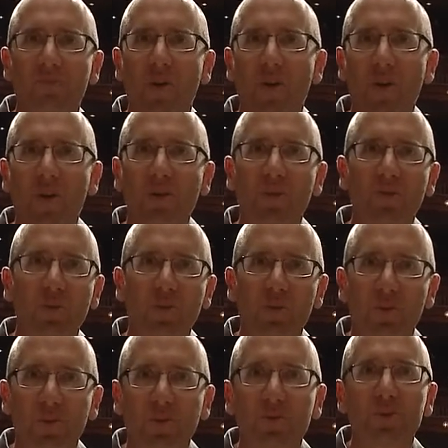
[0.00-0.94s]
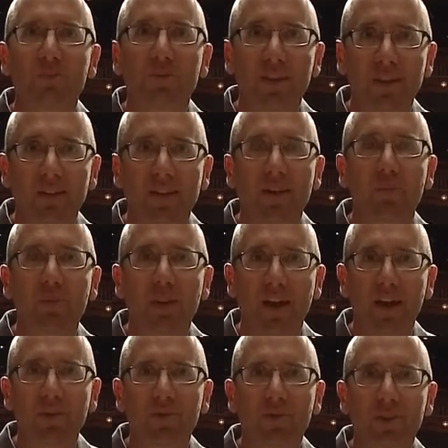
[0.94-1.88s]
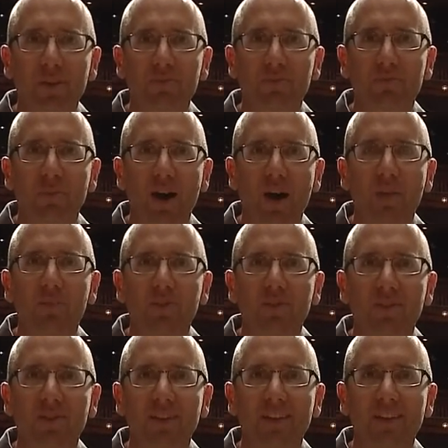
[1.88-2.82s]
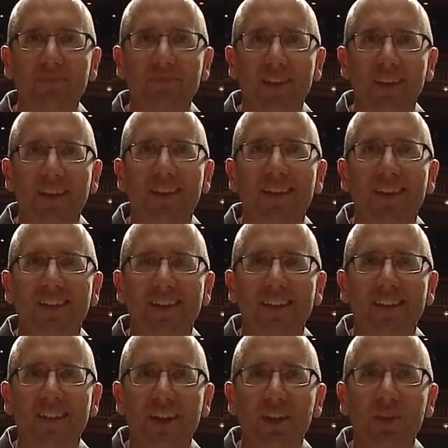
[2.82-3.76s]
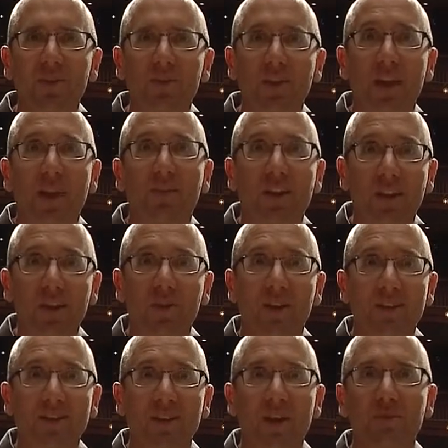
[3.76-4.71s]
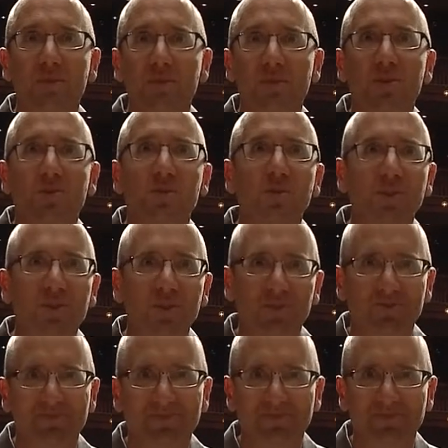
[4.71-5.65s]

all over the world should be applying for this opportunity. Thank you. I've had a great time, and so will you.